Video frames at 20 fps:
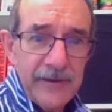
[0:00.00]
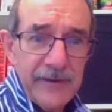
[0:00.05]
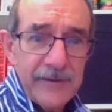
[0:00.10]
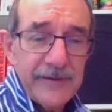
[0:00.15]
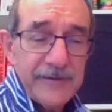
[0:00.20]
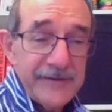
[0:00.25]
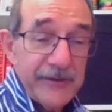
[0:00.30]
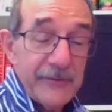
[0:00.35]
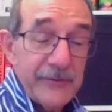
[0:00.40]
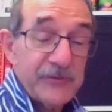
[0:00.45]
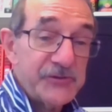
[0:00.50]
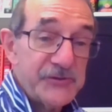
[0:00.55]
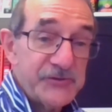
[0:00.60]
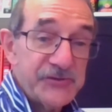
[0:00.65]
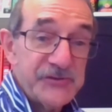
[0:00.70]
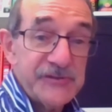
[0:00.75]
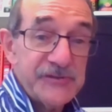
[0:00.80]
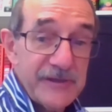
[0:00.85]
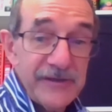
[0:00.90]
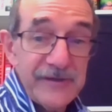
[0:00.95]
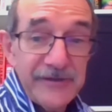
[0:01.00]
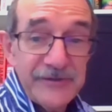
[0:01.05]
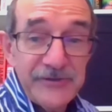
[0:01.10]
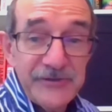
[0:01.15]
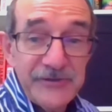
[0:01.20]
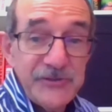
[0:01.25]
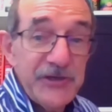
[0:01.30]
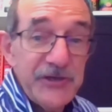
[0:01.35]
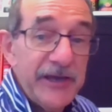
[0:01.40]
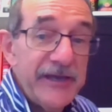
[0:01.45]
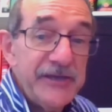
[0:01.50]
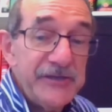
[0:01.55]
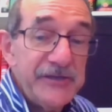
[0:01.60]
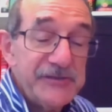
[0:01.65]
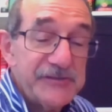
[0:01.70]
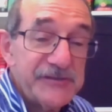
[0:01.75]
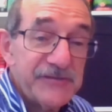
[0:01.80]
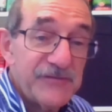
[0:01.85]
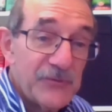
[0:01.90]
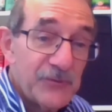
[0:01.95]
and they were just
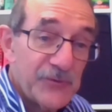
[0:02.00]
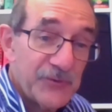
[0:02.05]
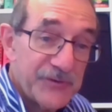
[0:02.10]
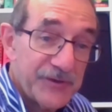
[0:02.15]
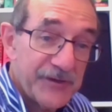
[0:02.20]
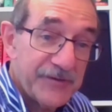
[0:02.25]
changed for